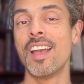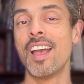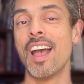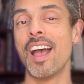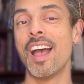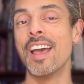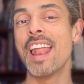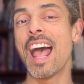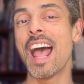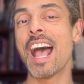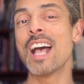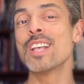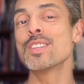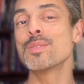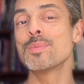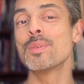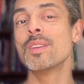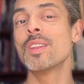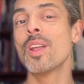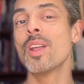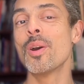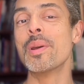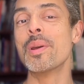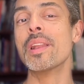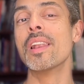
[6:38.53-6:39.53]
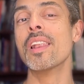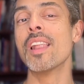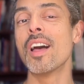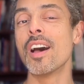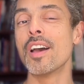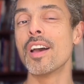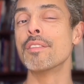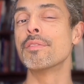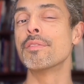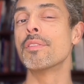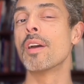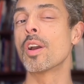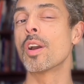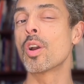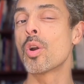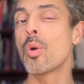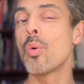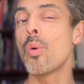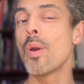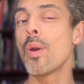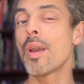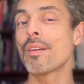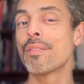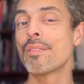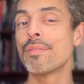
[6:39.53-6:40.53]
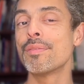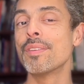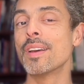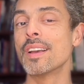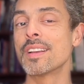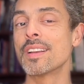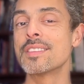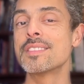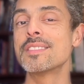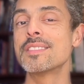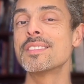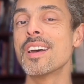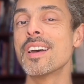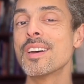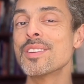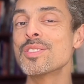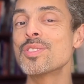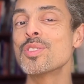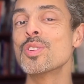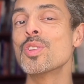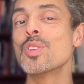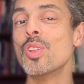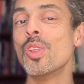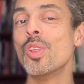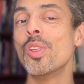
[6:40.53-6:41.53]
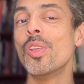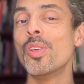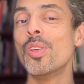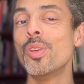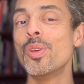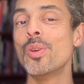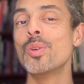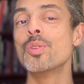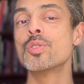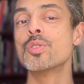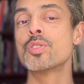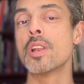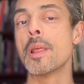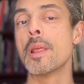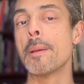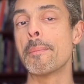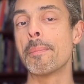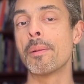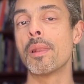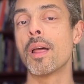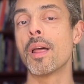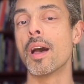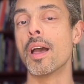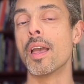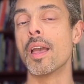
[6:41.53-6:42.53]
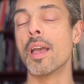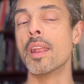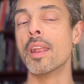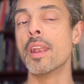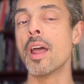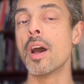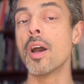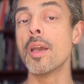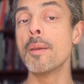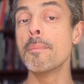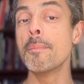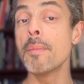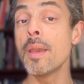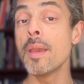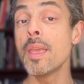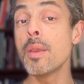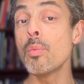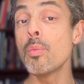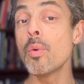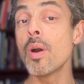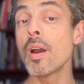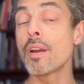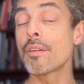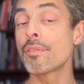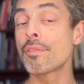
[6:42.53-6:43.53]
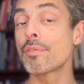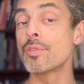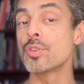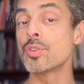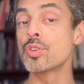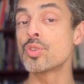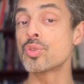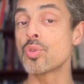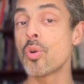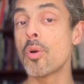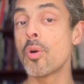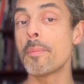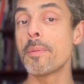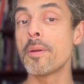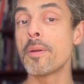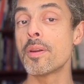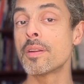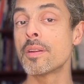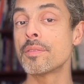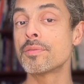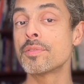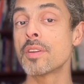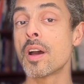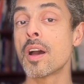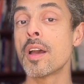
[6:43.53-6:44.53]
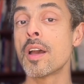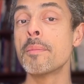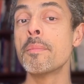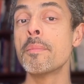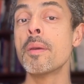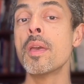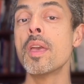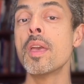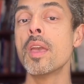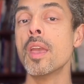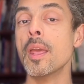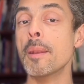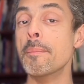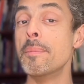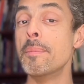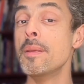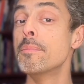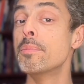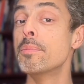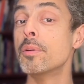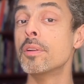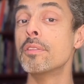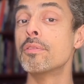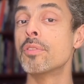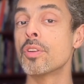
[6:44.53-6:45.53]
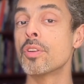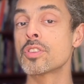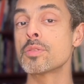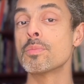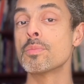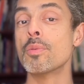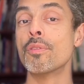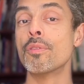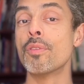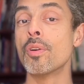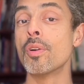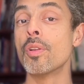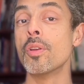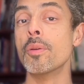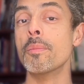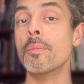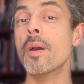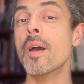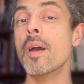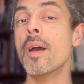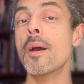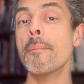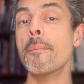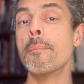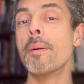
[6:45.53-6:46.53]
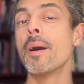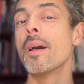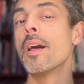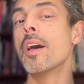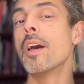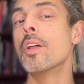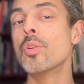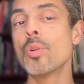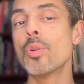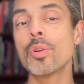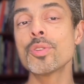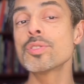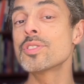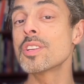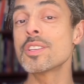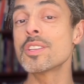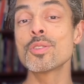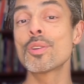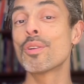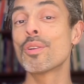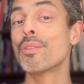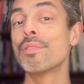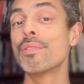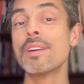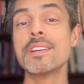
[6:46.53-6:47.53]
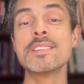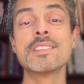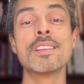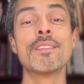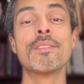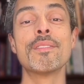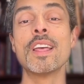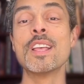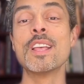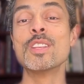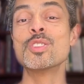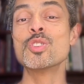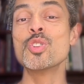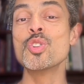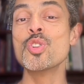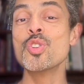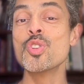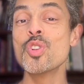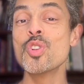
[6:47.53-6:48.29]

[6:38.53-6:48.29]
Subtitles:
And as we know in life, a quick fix doesn't usually apply. Now, it may work for a short period of time in people who've lost more volume, but a non-surgical facelift is